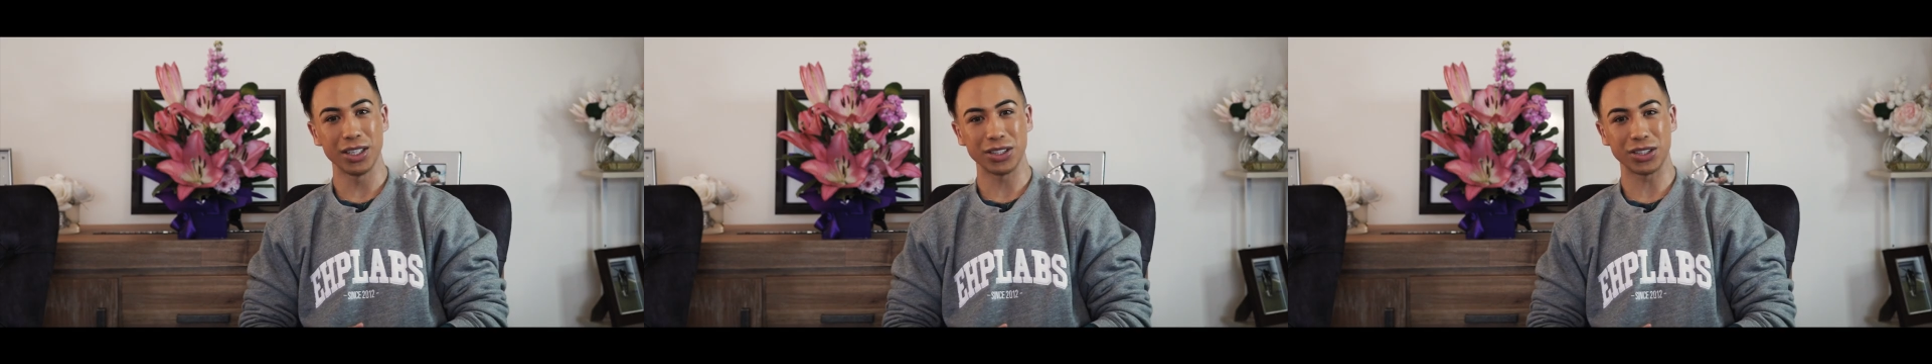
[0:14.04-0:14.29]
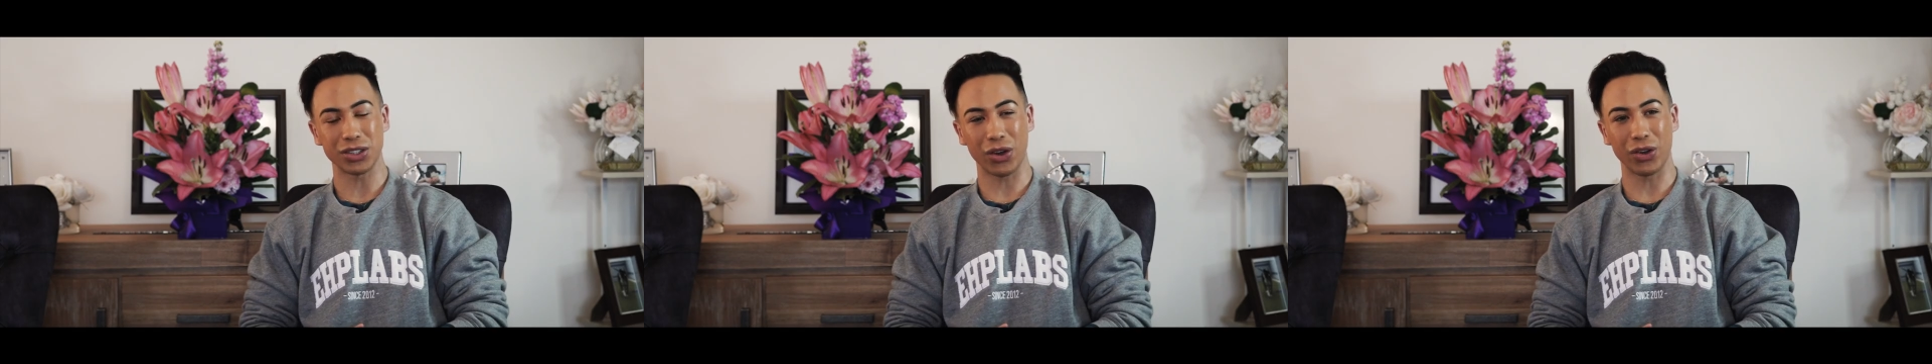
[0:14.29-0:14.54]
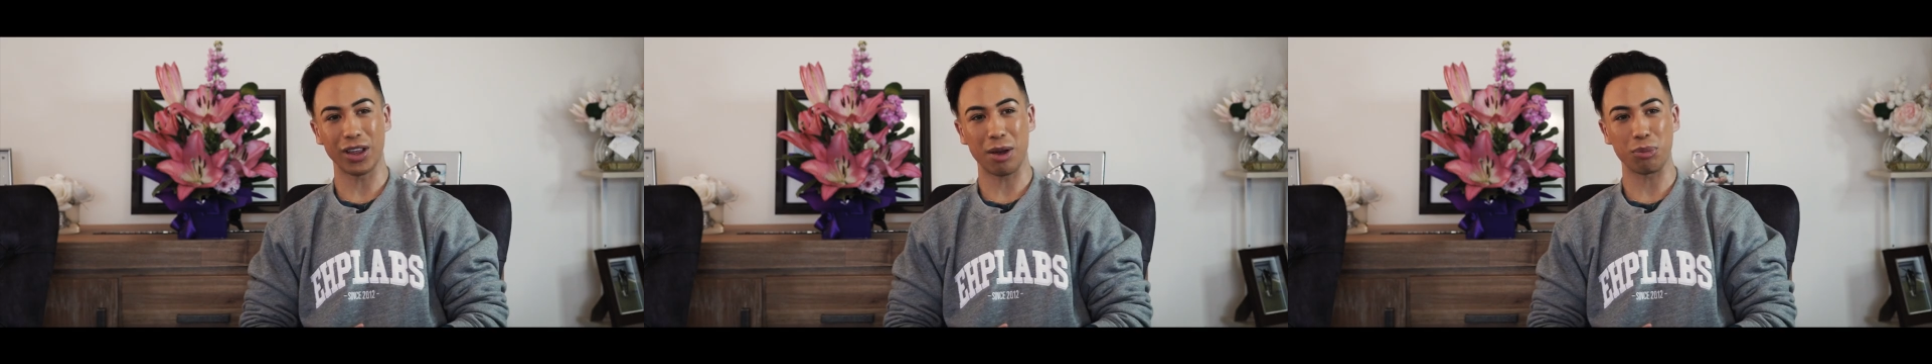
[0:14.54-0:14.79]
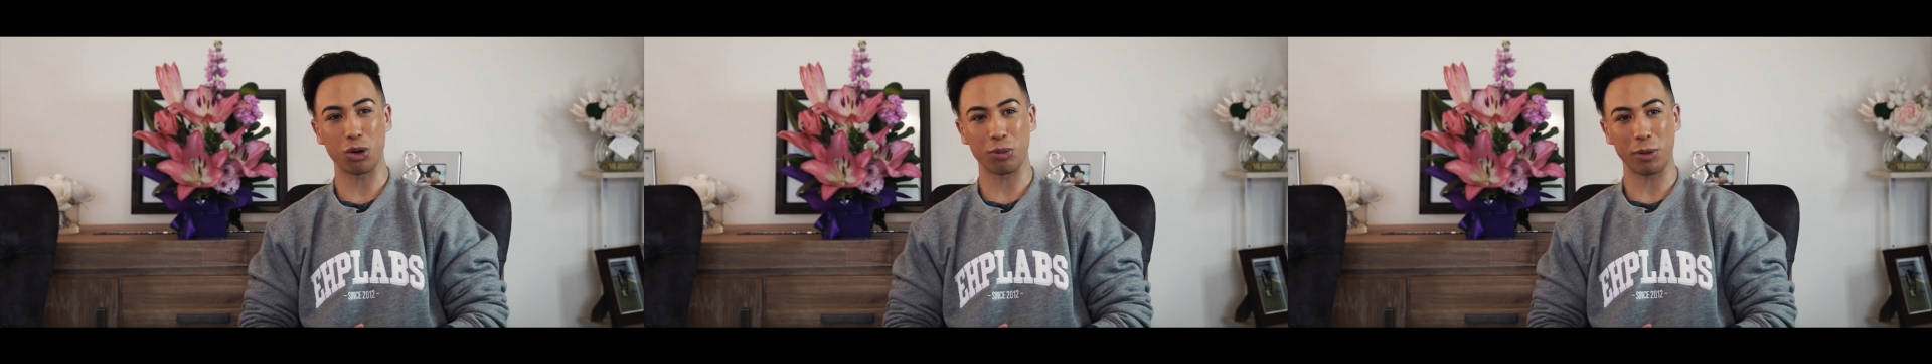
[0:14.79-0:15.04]
So that
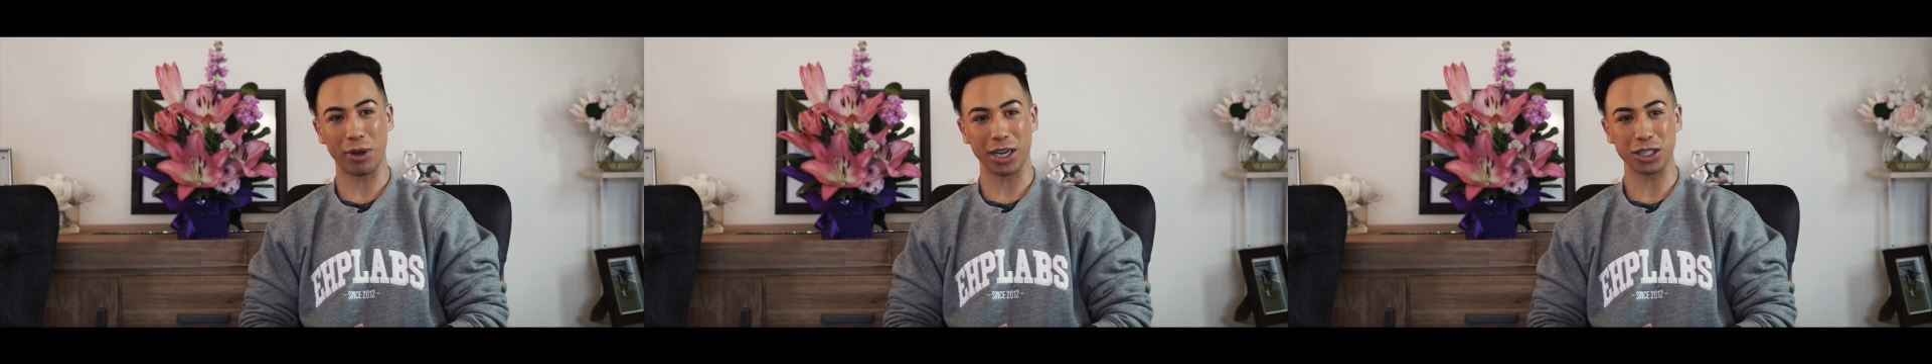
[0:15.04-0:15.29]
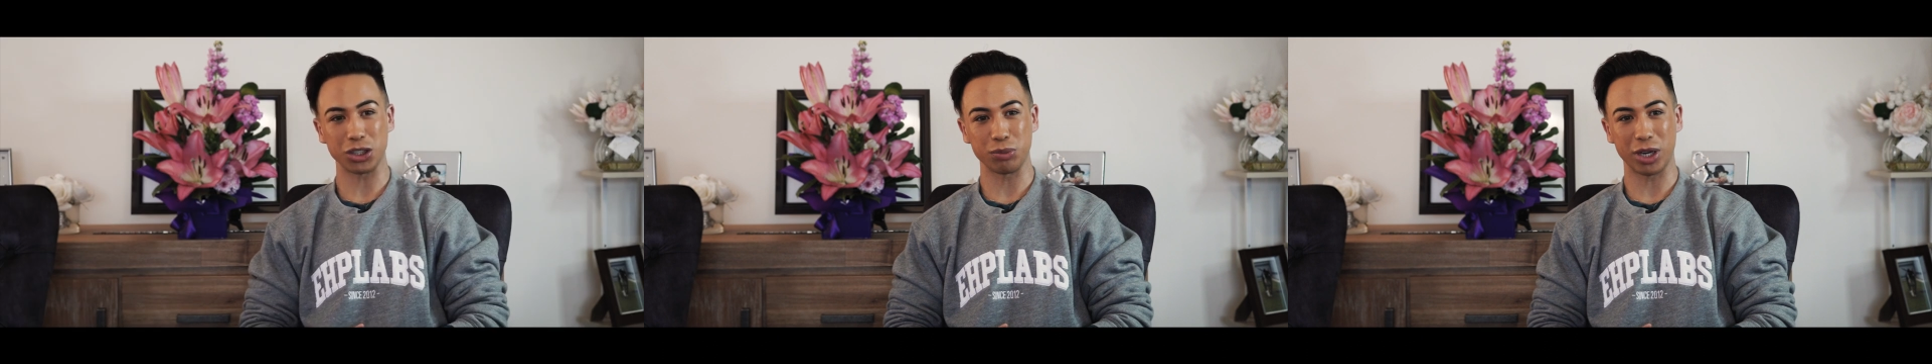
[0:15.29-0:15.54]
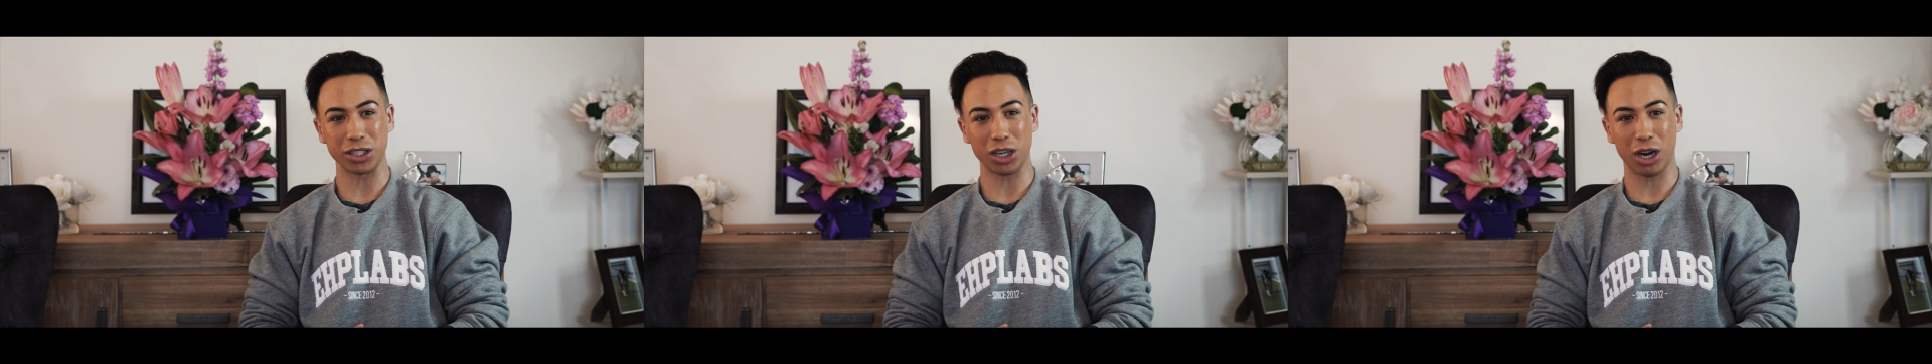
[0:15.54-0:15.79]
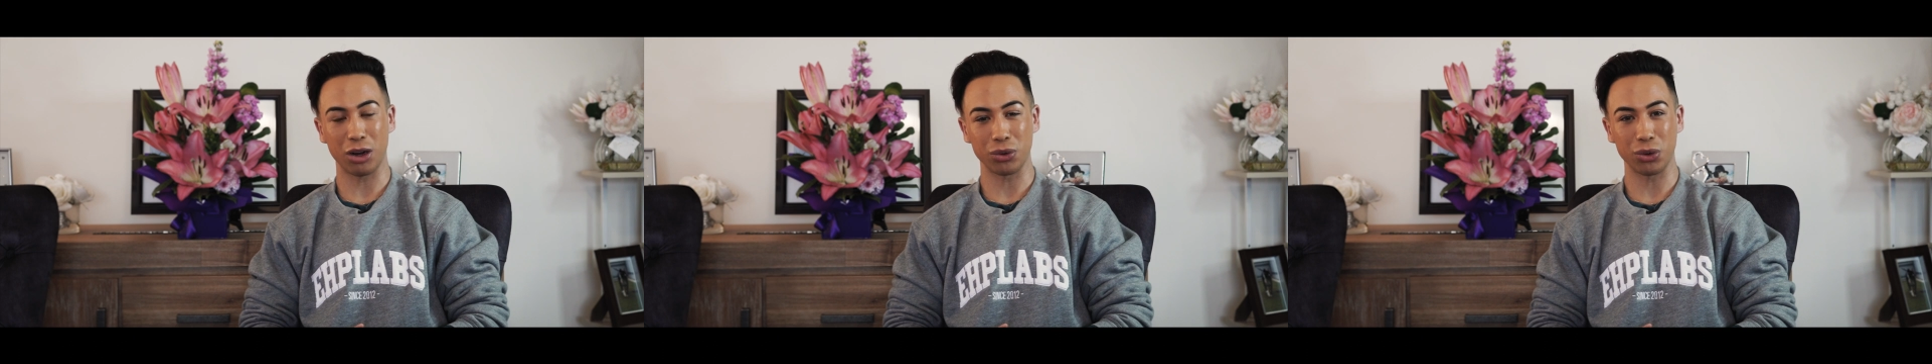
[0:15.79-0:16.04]
brought me back to my
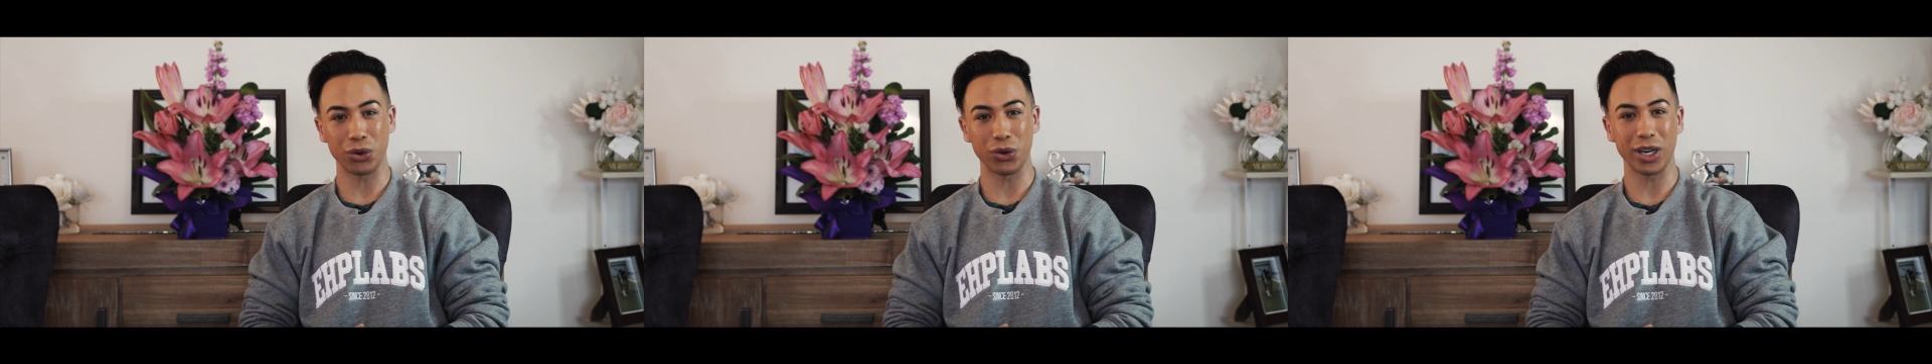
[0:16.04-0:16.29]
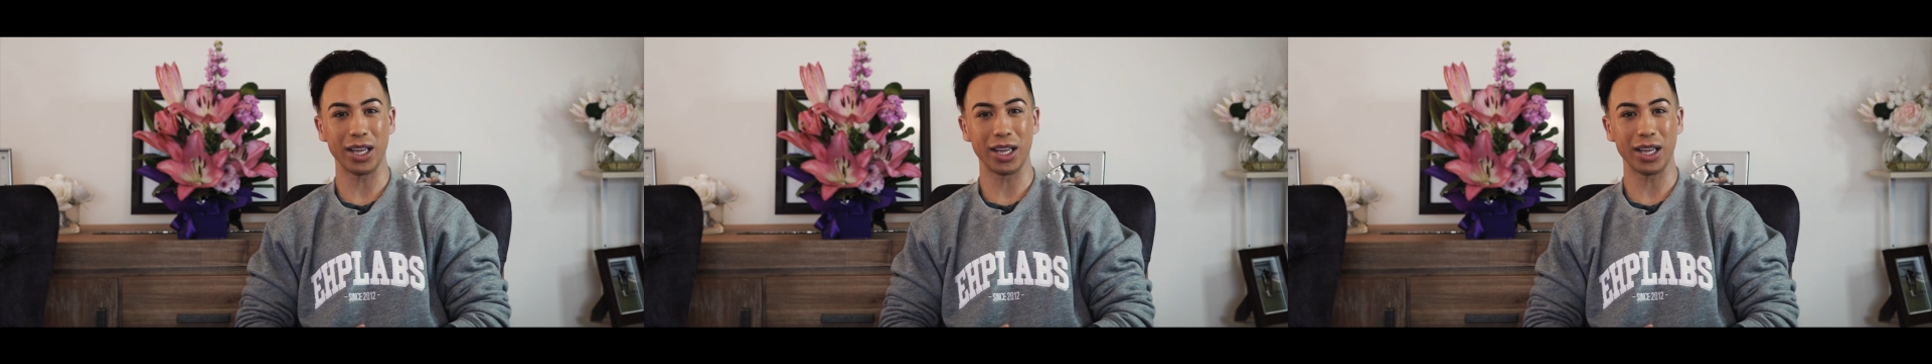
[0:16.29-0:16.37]
childhood